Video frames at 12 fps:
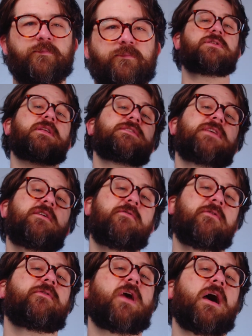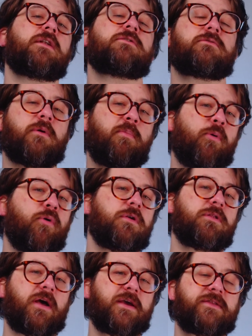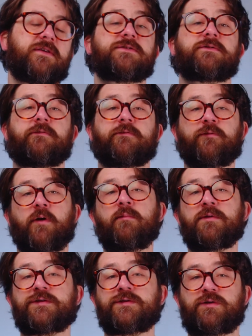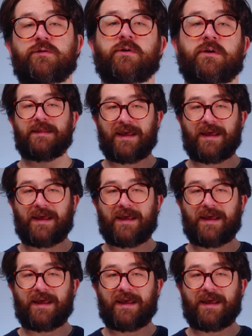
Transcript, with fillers: So let's say we've gotten a report like this from a student.